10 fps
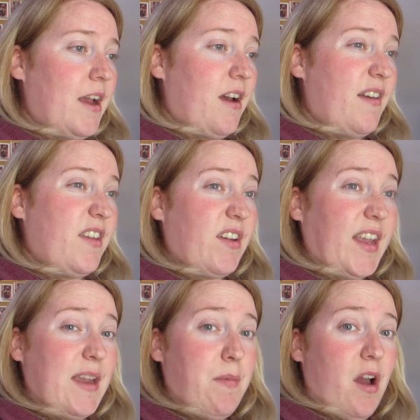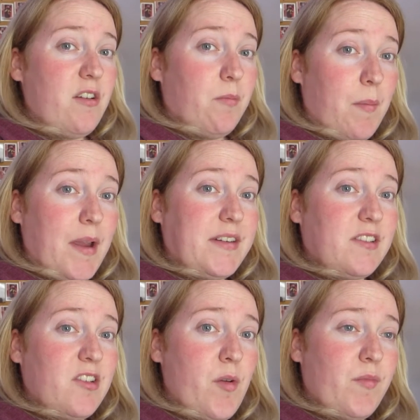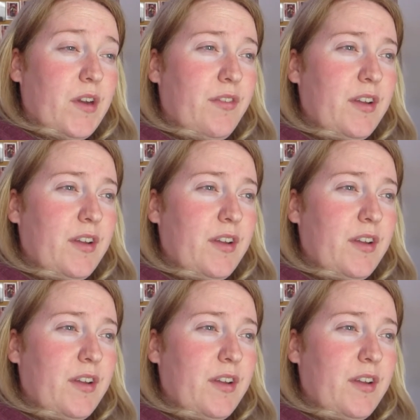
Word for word: Uh, and then I came home. I made good time really.